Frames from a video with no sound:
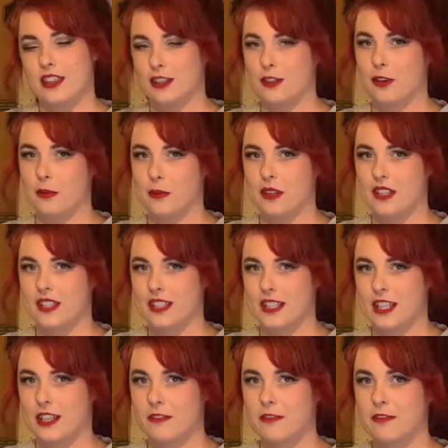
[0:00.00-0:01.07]
the top of the
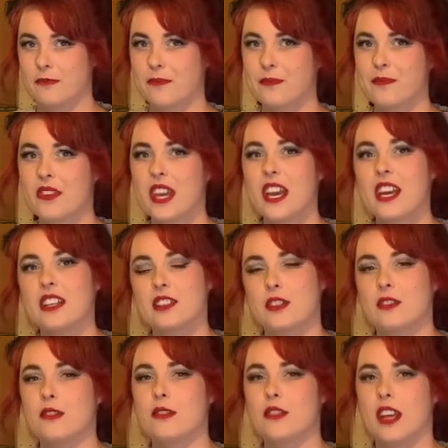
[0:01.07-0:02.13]
sleeve. To
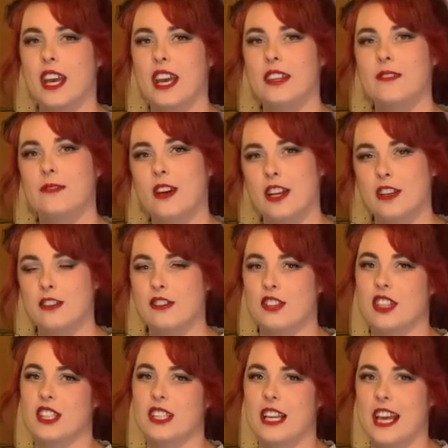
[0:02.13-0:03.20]
do that, I used
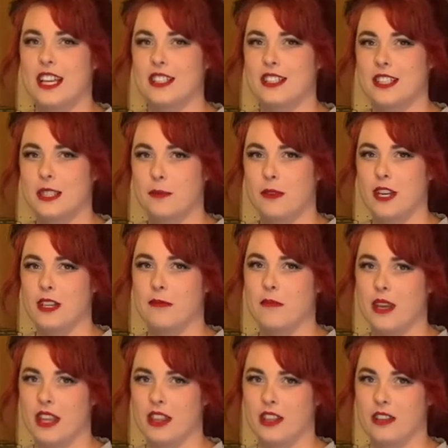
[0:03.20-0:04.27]
the slash and spread
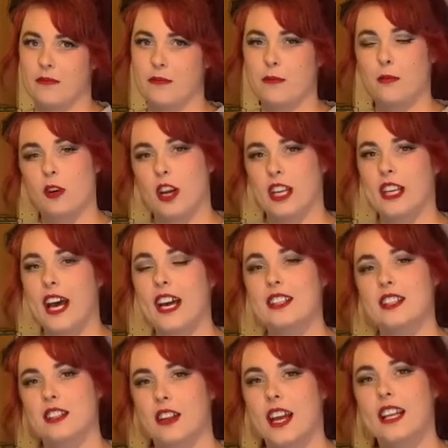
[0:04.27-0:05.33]
method, where I cut
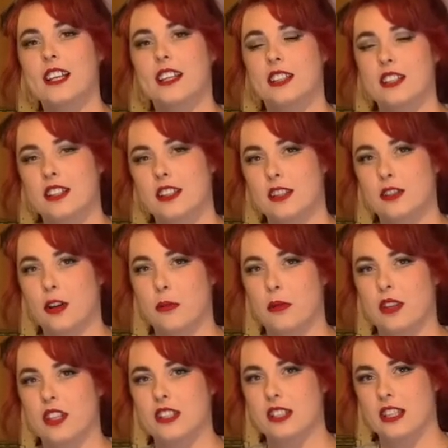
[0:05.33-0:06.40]
slightly into the top
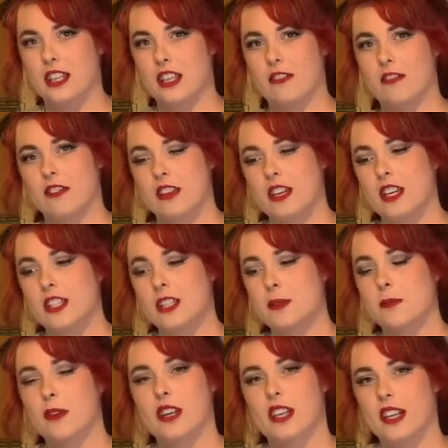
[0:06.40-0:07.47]
of the sleeve,
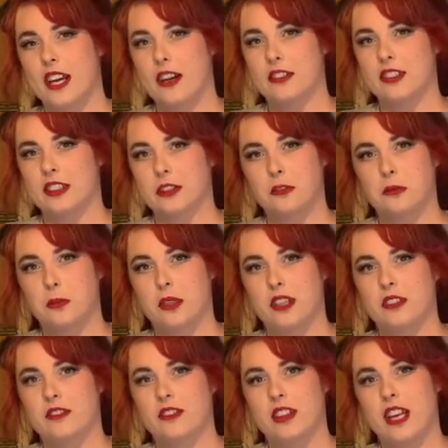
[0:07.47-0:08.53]
spread it out a little bit,
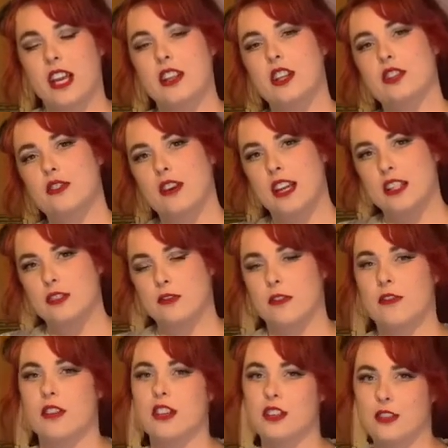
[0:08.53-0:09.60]
and then traced
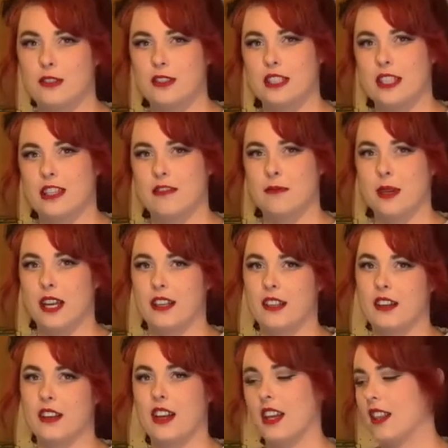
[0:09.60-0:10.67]
off a new sleeve
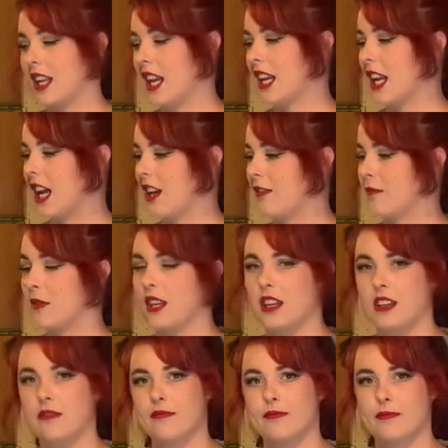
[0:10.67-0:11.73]
pattern, and that gave
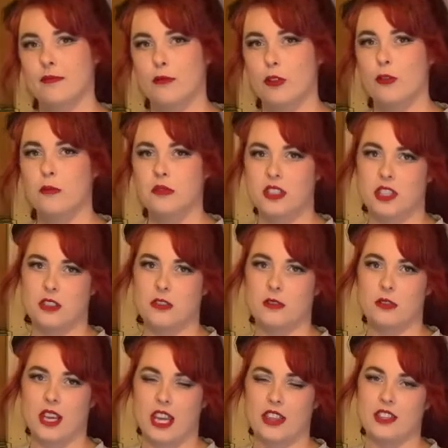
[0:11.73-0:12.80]
me room to do
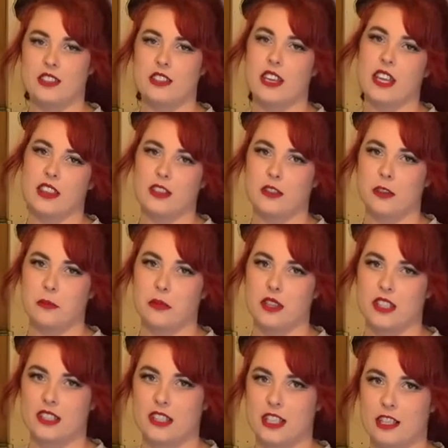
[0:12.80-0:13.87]
gathers at the top of the
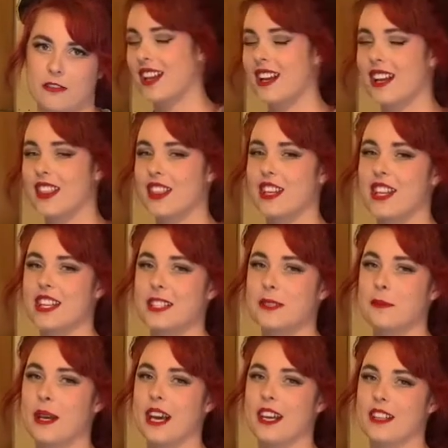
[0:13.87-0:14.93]
sleeve. The next
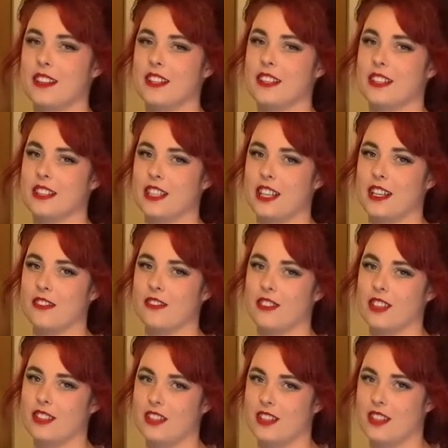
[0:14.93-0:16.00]
part of the sleeve
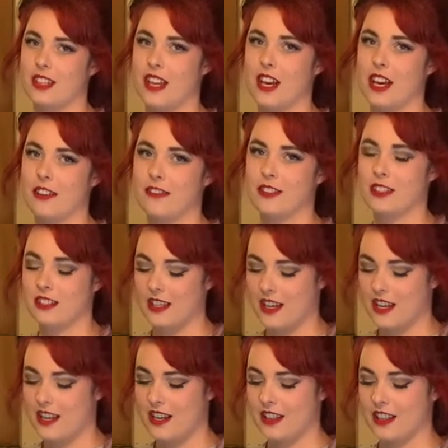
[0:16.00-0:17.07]
is the cuffs.
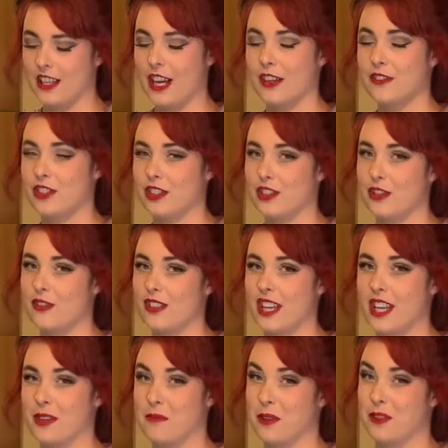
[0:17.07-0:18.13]
The cuffs are
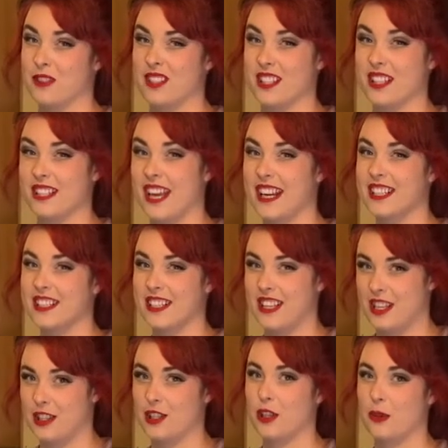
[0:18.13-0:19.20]
unique because there's actually
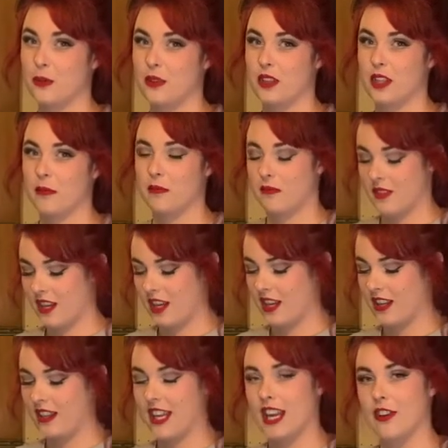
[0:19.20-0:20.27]
2 of them
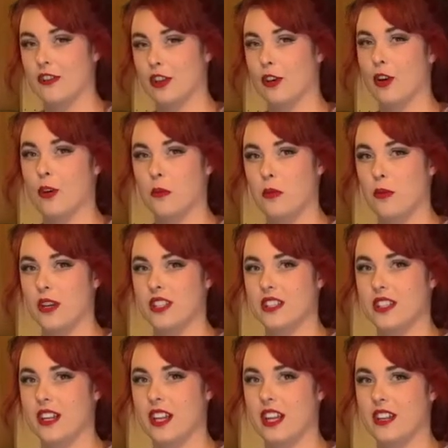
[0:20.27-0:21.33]
and they have a long
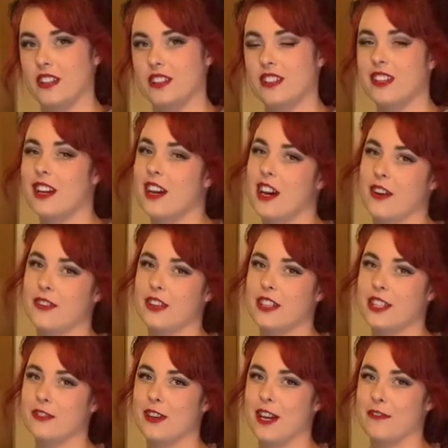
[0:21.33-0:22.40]
pointed edge. I've only
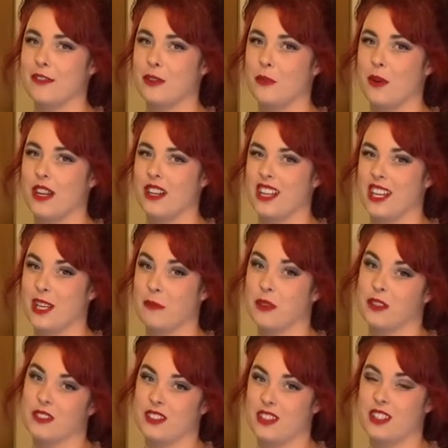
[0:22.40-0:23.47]
drafted one here
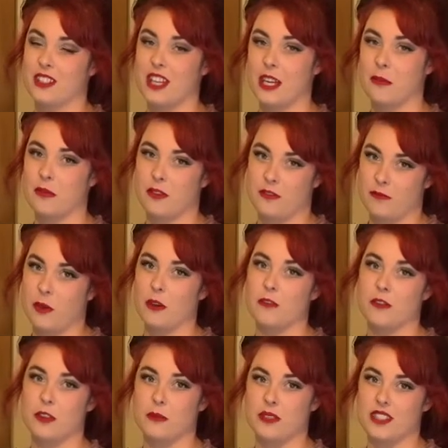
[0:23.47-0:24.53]
because the shape of both
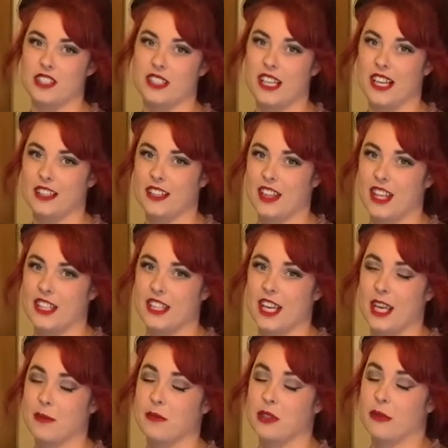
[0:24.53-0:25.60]
of them is exactly the
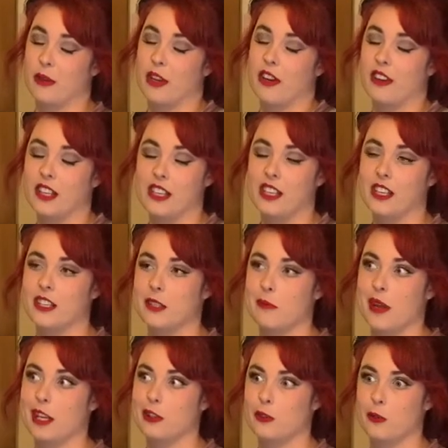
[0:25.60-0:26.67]
same, so I only need to
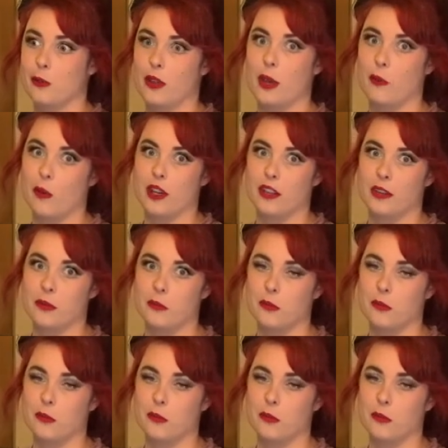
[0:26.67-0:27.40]
make sure that one of them